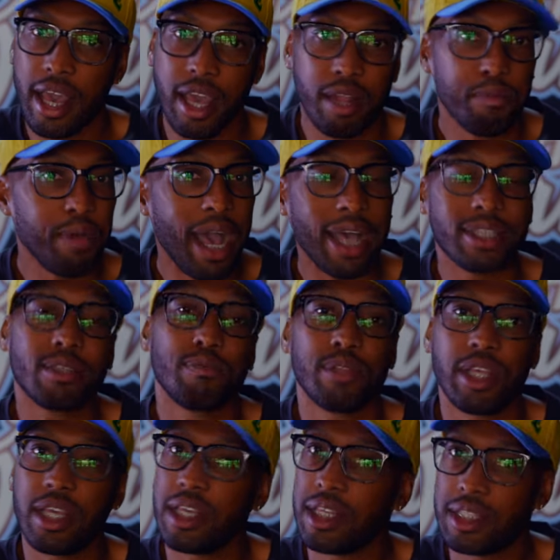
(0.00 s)
and
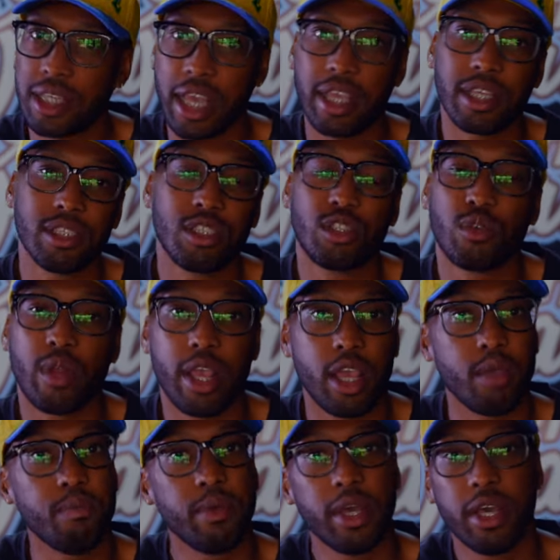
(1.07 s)
possibly take his
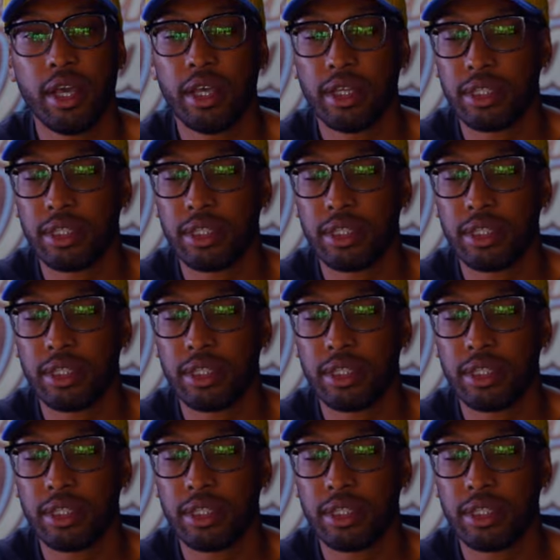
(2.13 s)
dream